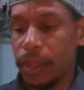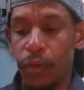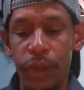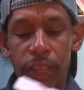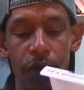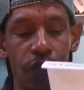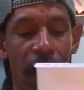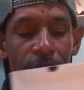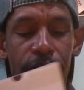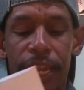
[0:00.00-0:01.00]
reel
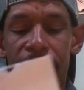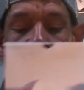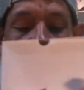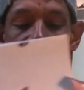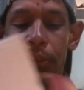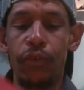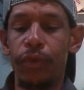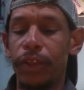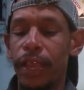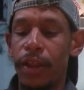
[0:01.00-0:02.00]
rather than a brand new
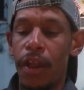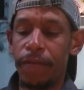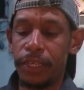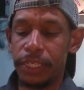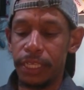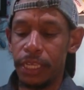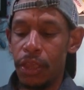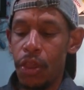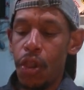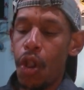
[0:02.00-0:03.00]
reel. And obviously,
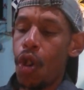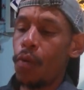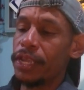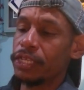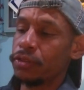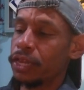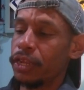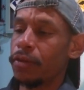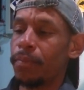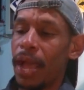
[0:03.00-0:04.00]
always look
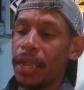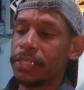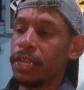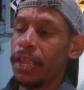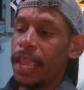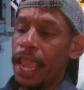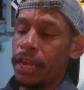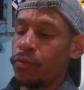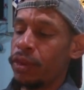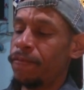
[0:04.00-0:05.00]
at your box.
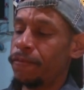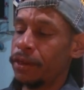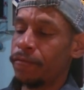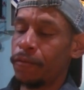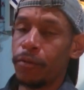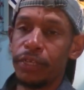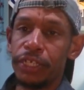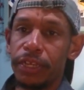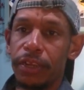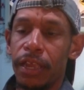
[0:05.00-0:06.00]
Any
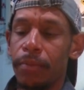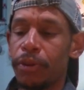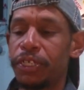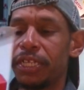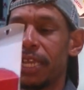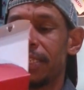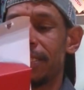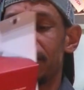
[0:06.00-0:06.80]
refurbished uh, merchandise